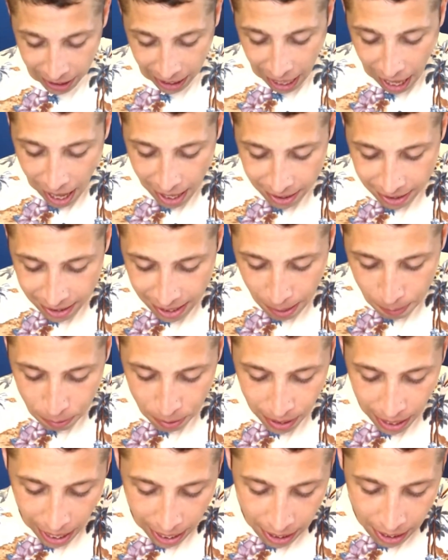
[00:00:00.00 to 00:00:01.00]
concept
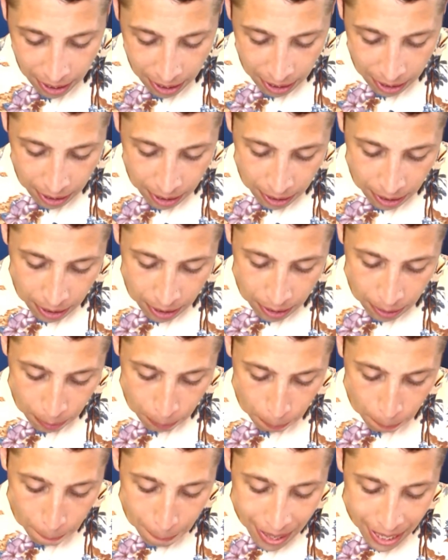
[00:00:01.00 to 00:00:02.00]
that
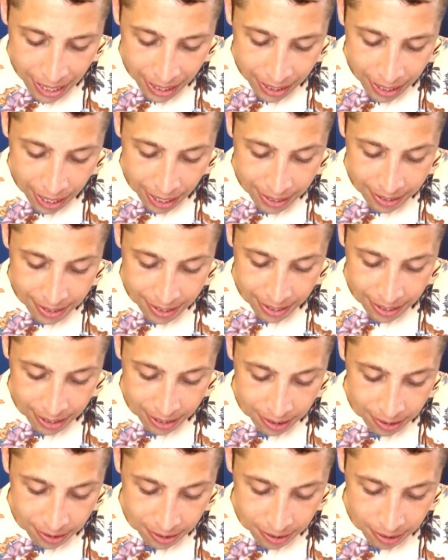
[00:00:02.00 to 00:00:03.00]
main
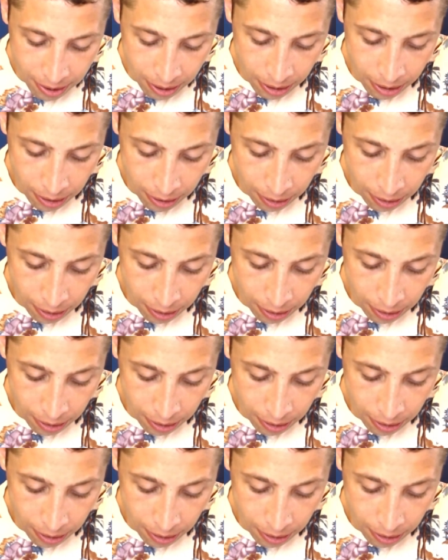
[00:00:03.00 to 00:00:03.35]
ideas